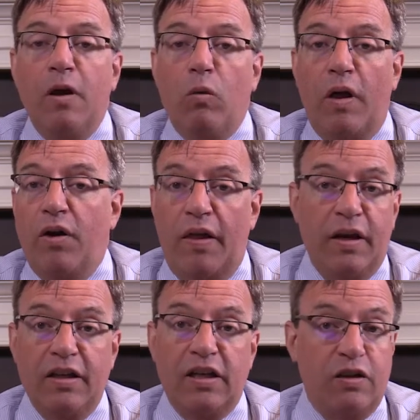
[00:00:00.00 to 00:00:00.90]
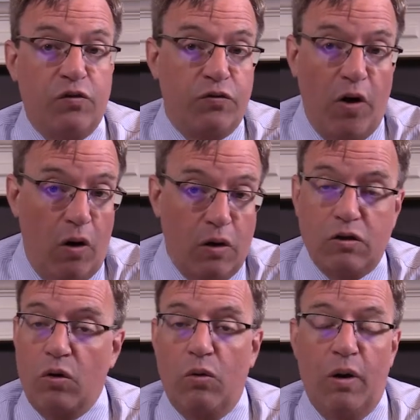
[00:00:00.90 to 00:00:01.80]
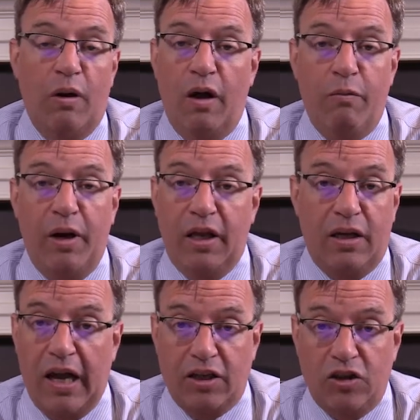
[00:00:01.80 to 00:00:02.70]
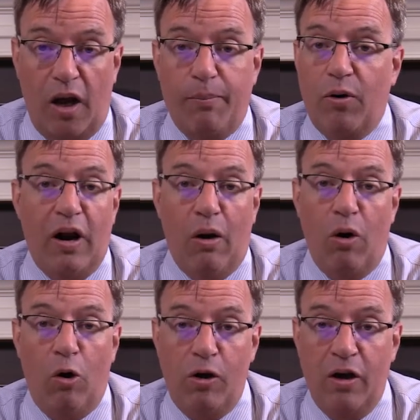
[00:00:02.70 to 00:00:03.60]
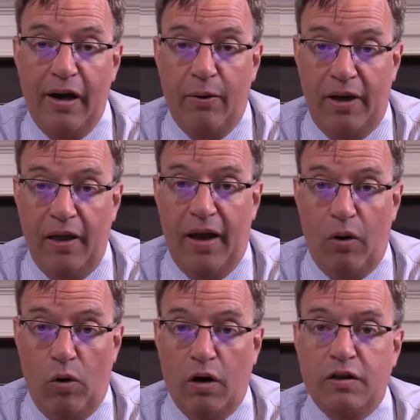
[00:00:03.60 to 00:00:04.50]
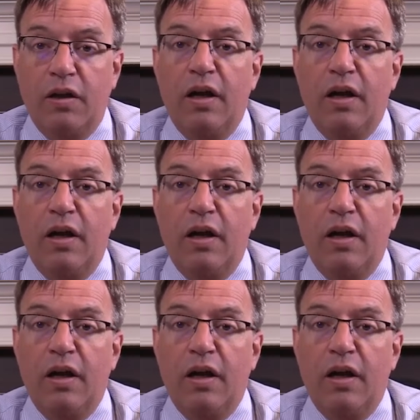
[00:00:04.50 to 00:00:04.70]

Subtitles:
Whether or not the United States falls, or whether everybody catches up, or how any of that works,